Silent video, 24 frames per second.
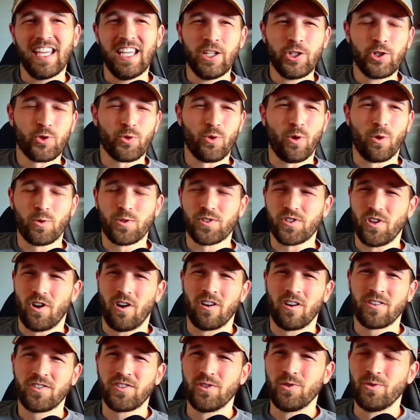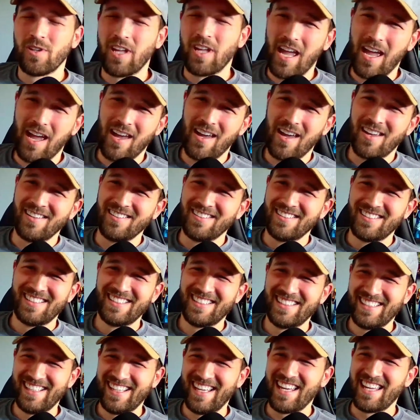intro songs you can,
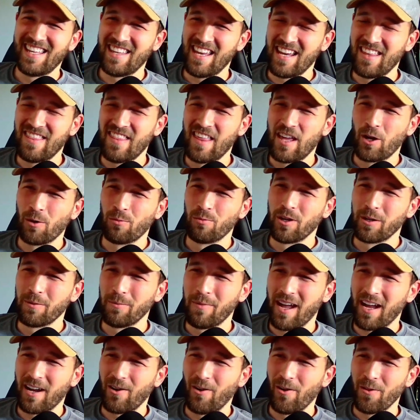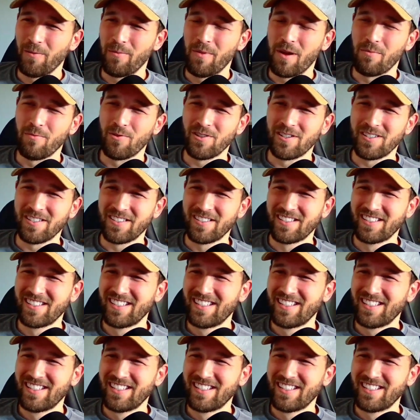and that'll bring back all the memories.